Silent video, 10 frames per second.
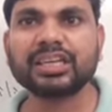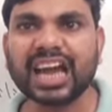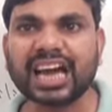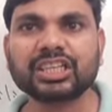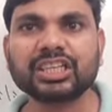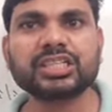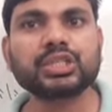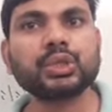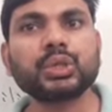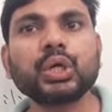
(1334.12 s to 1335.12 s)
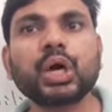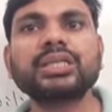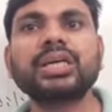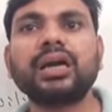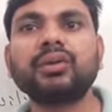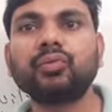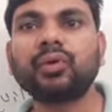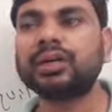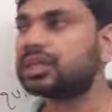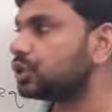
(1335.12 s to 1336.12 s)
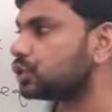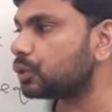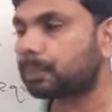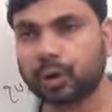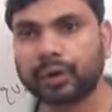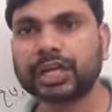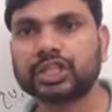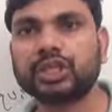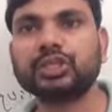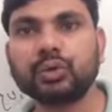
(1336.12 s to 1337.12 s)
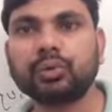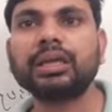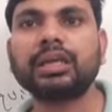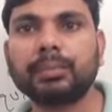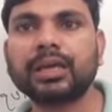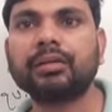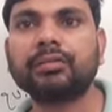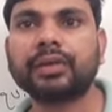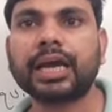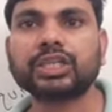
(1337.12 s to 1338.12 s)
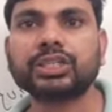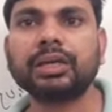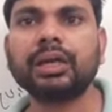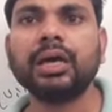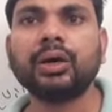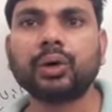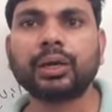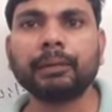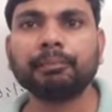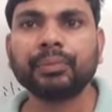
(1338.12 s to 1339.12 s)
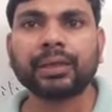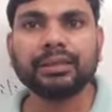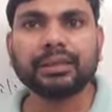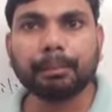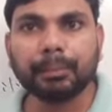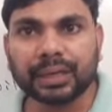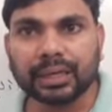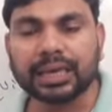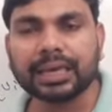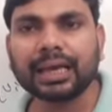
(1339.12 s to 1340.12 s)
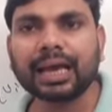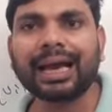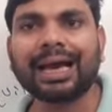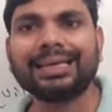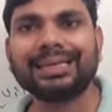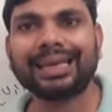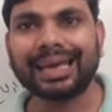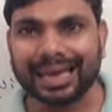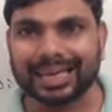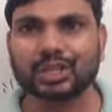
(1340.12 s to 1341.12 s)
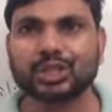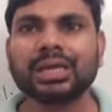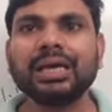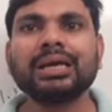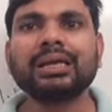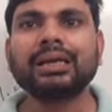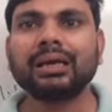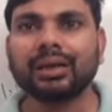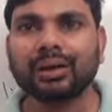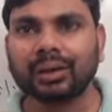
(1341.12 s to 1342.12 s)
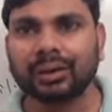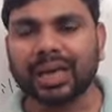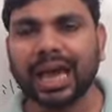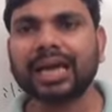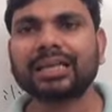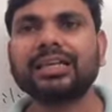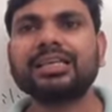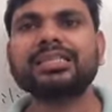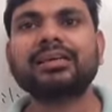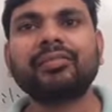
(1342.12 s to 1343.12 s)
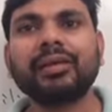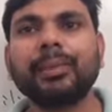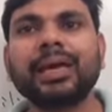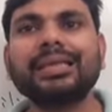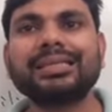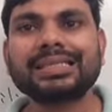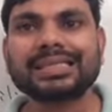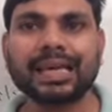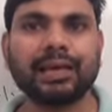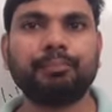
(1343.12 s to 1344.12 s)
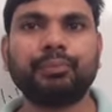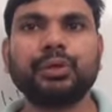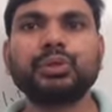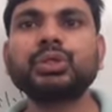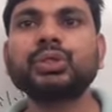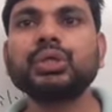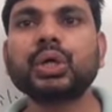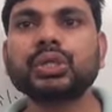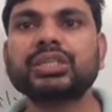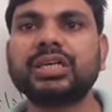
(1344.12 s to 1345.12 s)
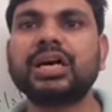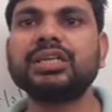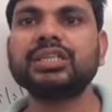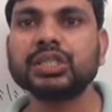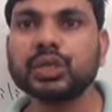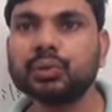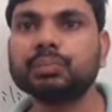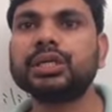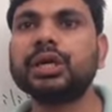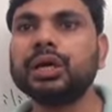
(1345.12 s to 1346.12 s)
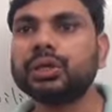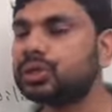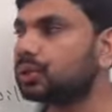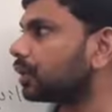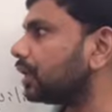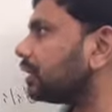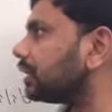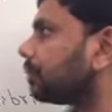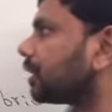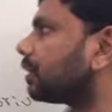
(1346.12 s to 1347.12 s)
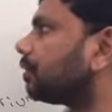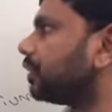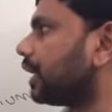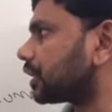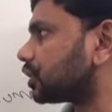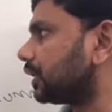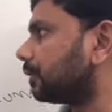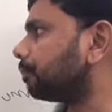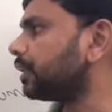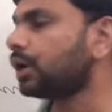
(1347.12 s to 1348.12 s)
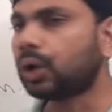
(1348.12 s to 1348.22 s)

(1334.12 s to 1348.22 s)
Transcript: Catalysts do not convert into product during chemical reaction. Okay, in the beginning and end, catalysts remain same, do not consumed during chemical reaction.